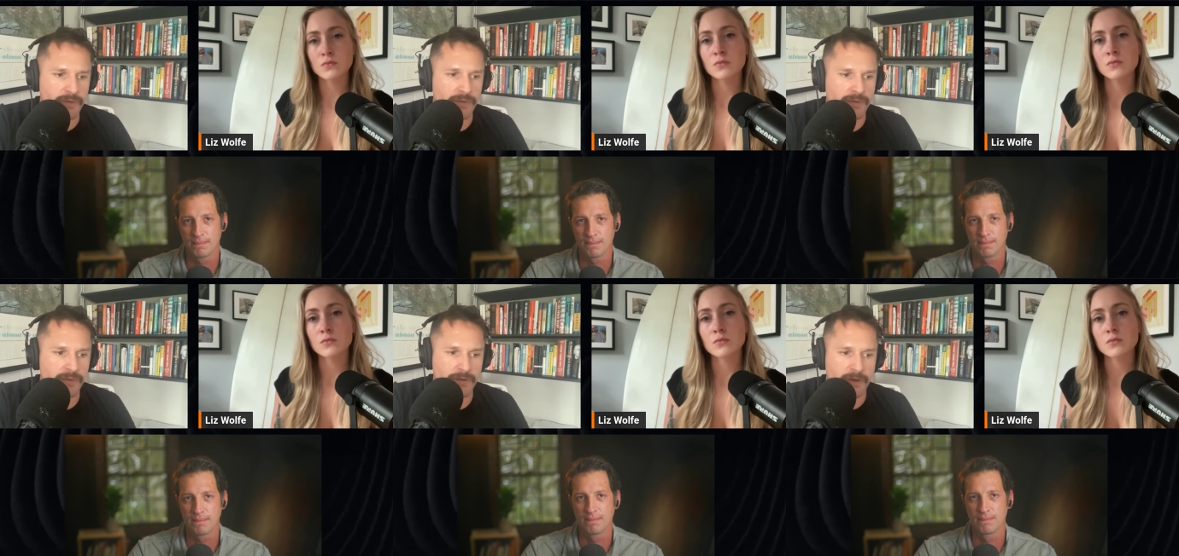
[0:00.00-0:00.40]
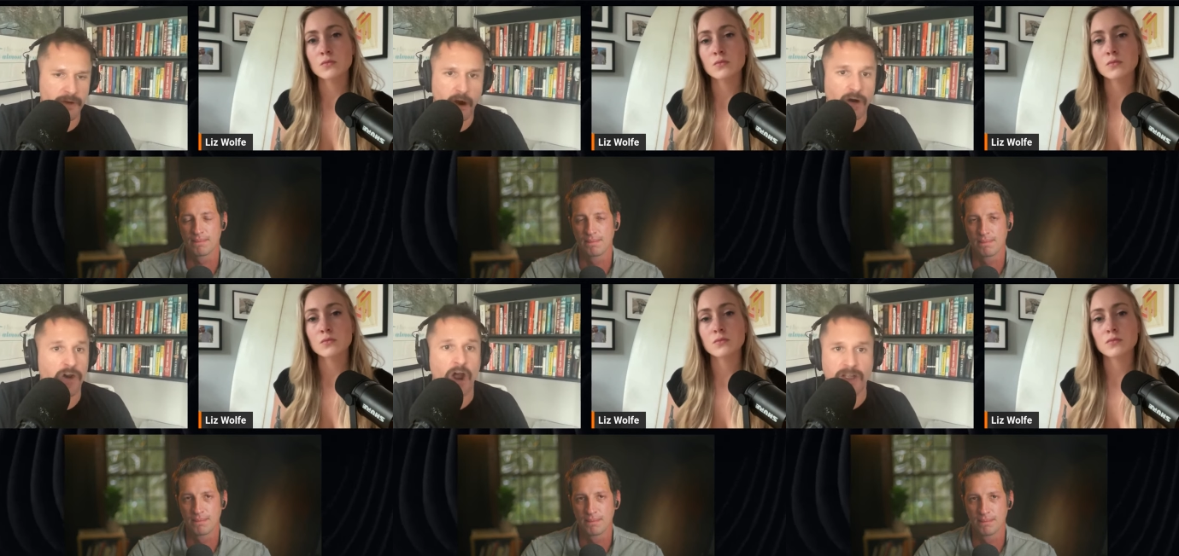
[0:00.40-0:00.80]

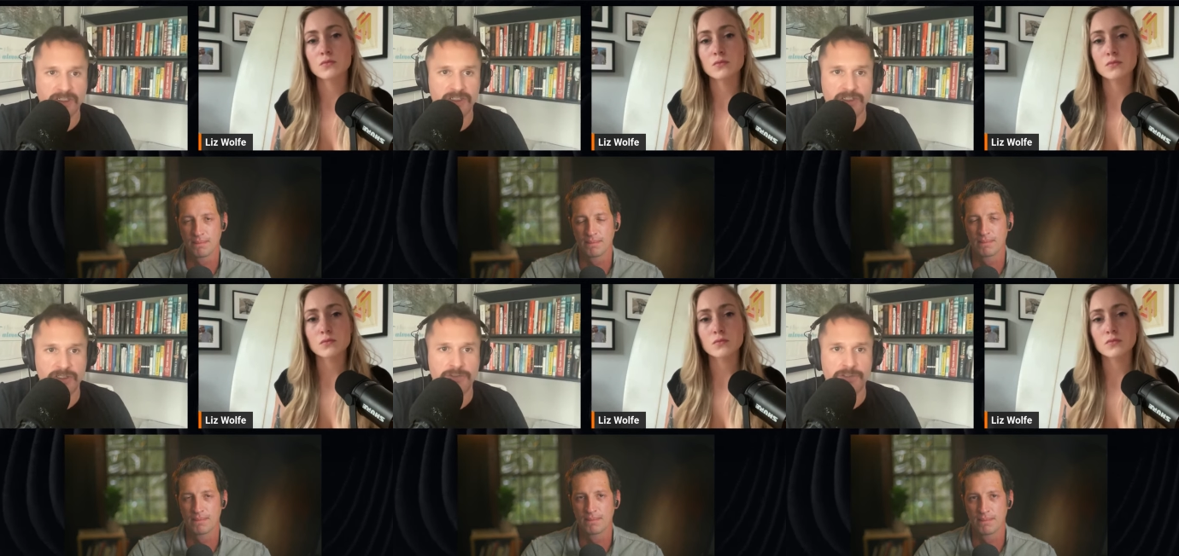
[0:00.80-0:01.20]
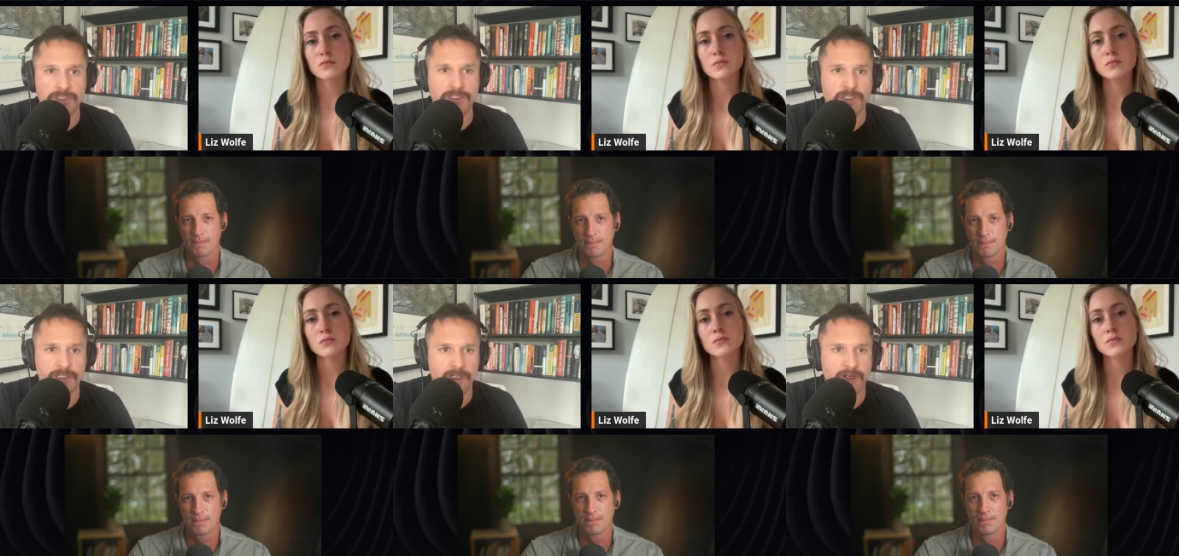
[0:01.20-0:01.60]
Speaker 1: our
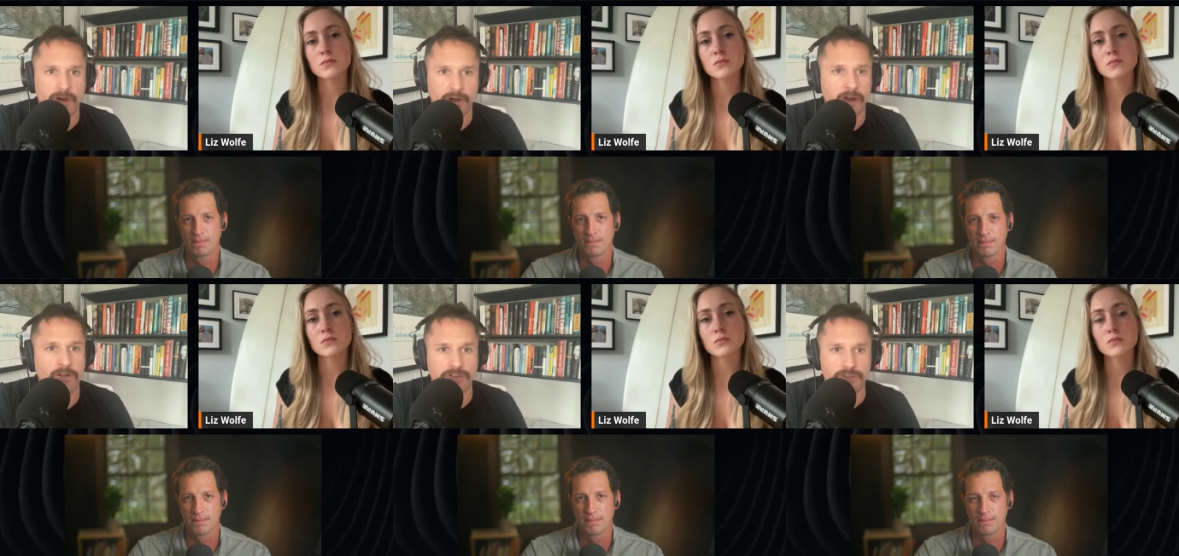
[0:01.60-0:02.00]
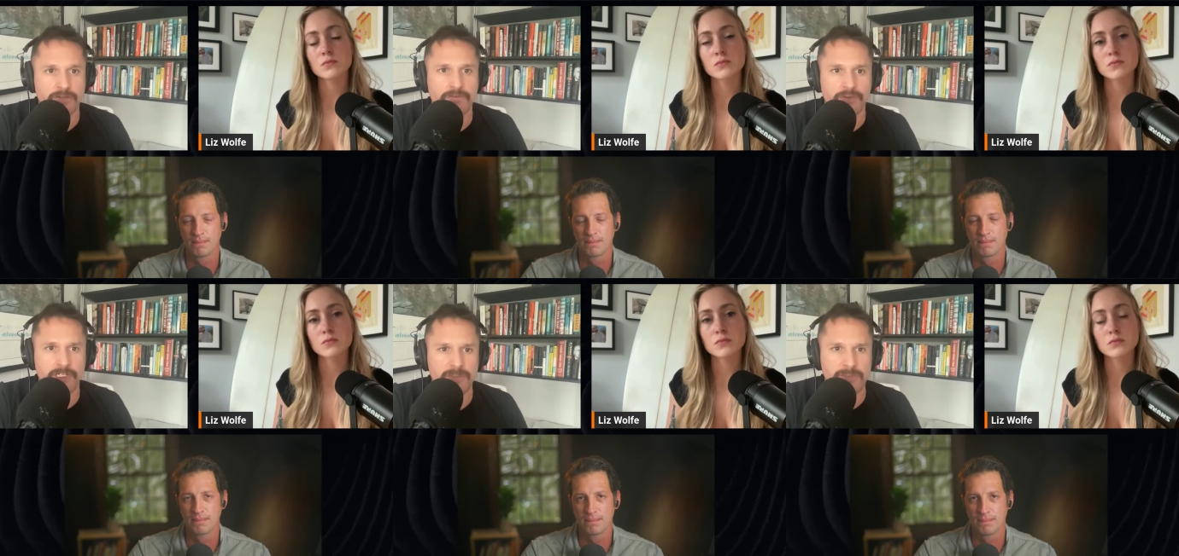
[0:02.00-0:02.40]
Constitution and our culture
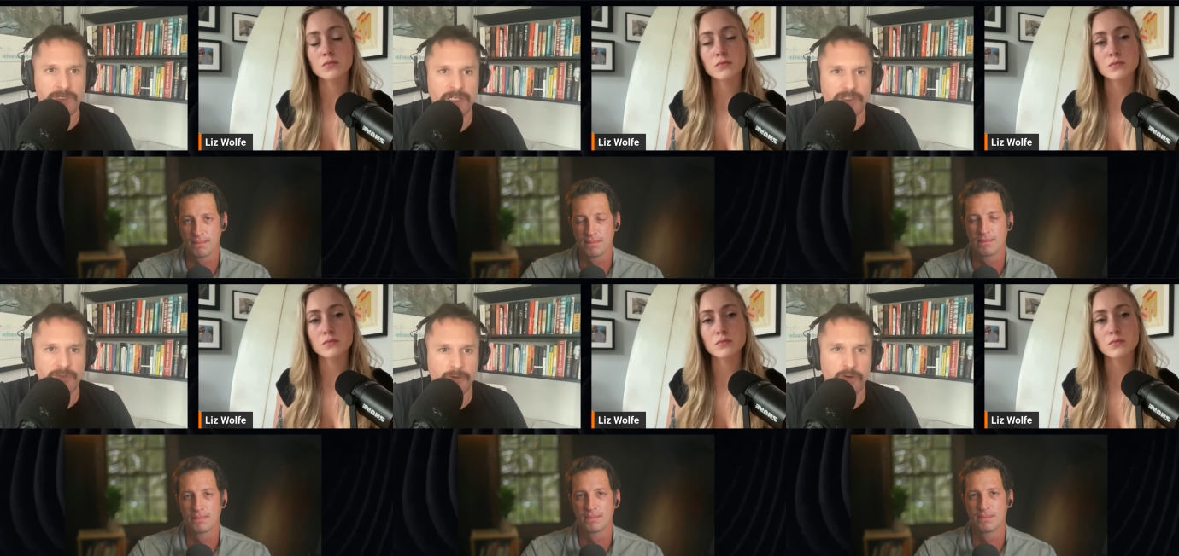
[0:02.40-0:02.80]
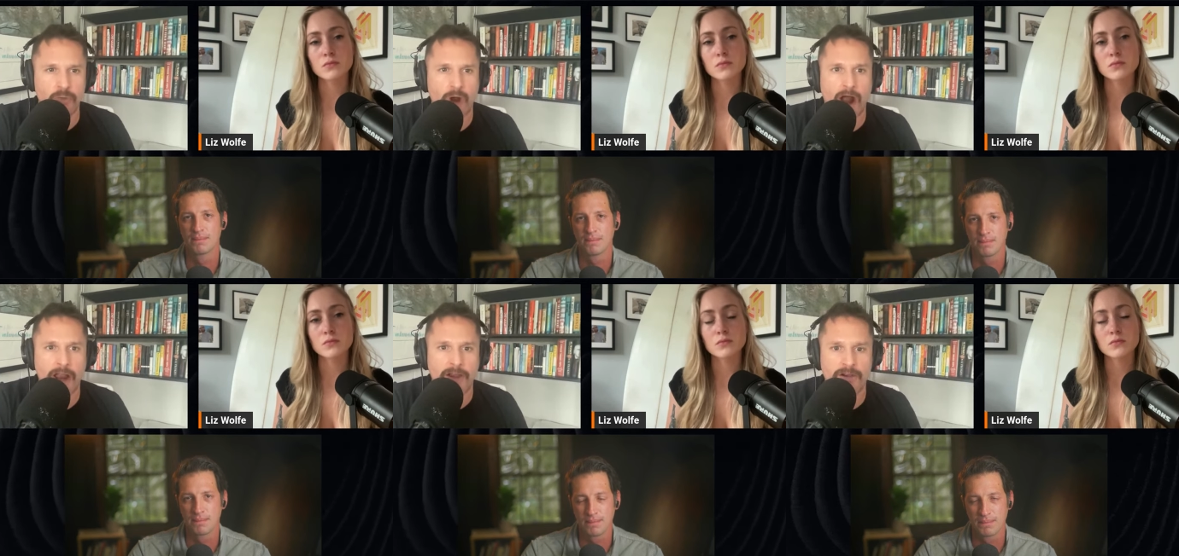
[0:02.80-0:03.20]
of free speech
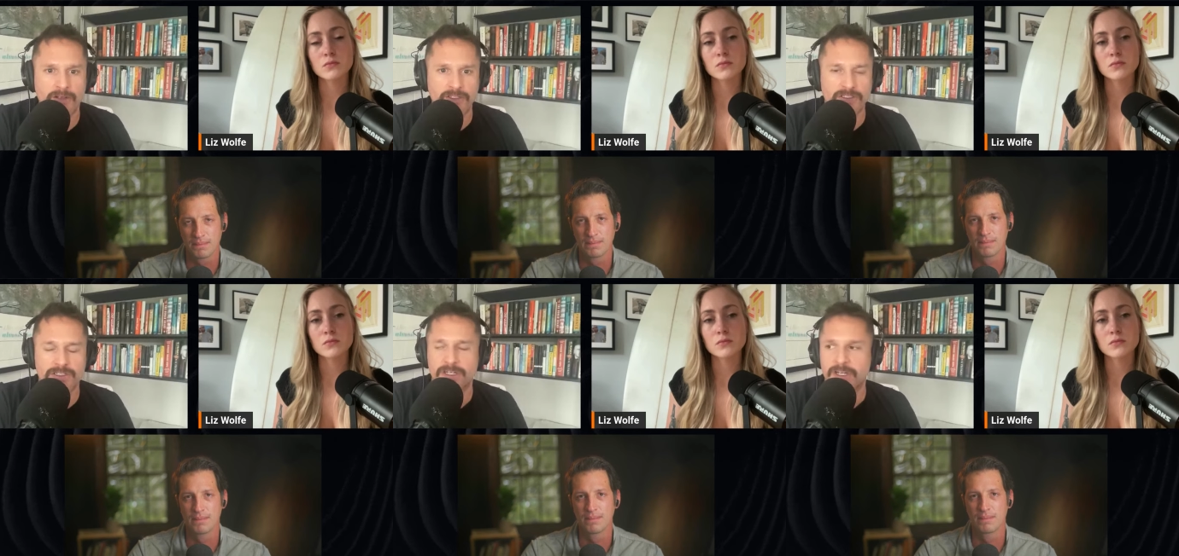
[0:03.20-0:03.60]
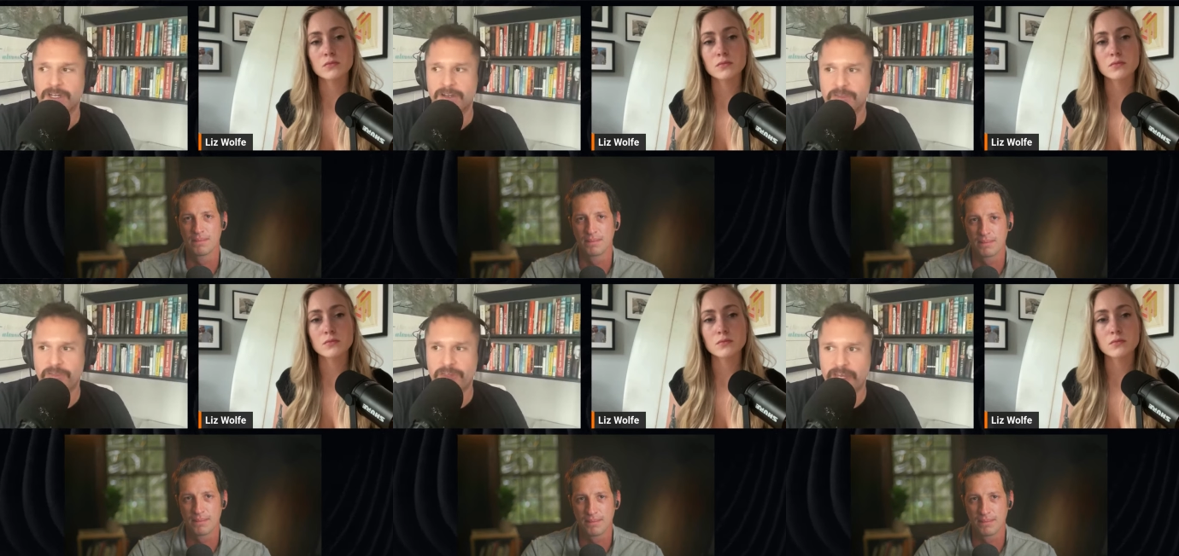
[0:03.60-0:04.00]
requires
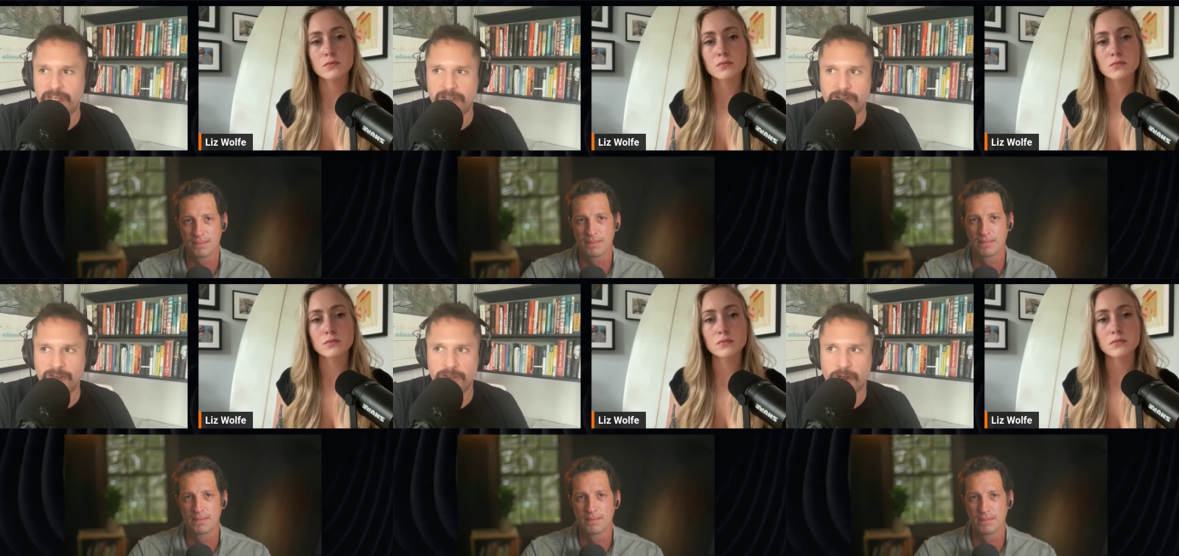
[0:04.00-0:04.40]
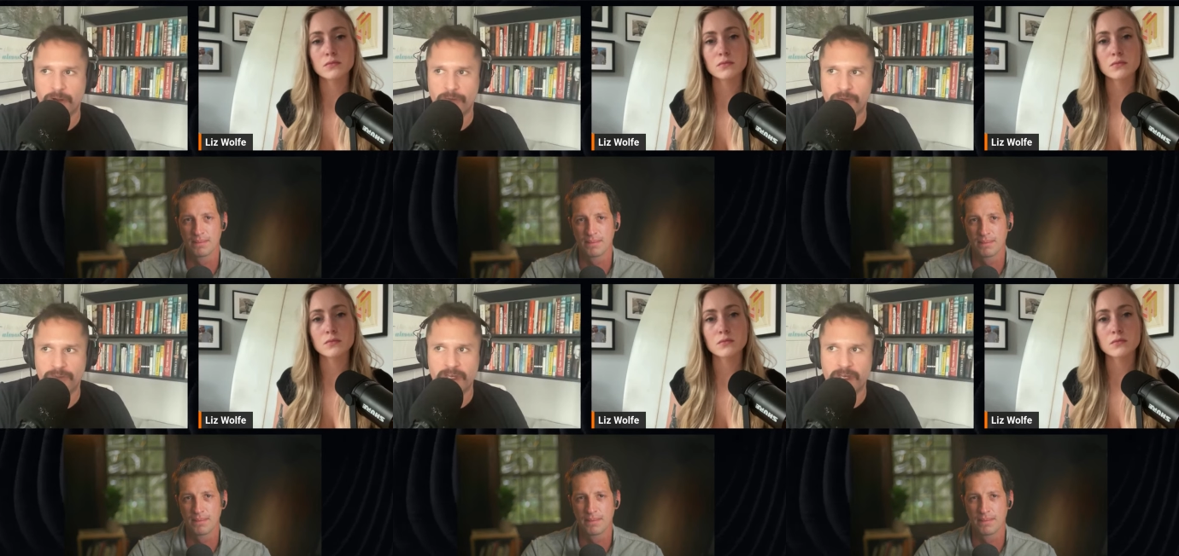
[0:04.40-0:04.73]
that, you know,